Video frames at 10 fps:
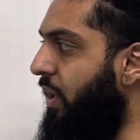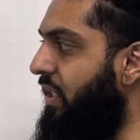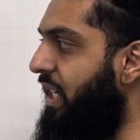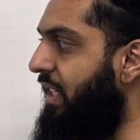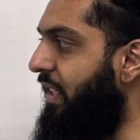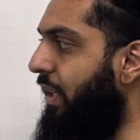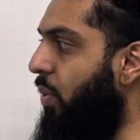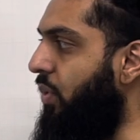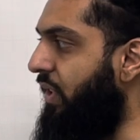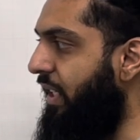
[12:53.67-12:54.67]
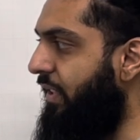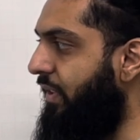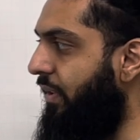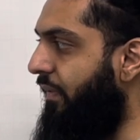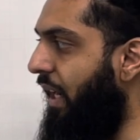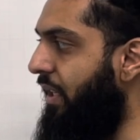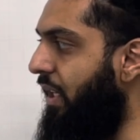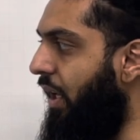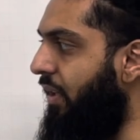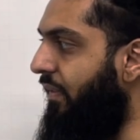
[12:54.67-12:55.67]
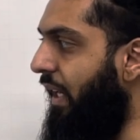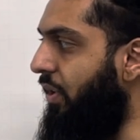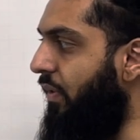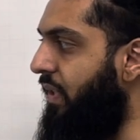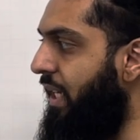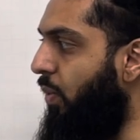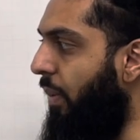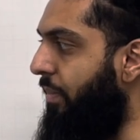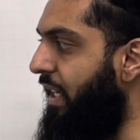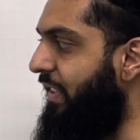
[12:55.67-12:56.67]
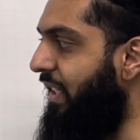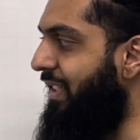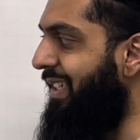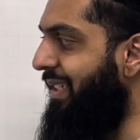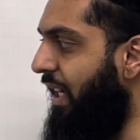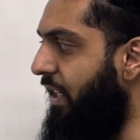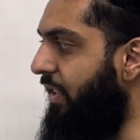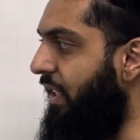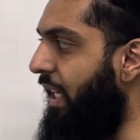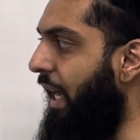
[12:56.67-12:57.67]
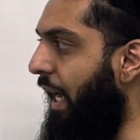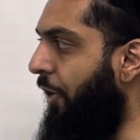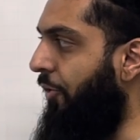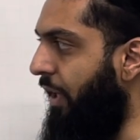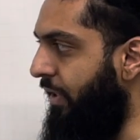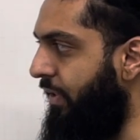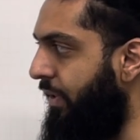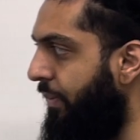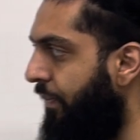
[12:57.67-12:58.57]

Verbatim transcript: when t is equal 6. Find the other value of t when p is instantaneously at rest.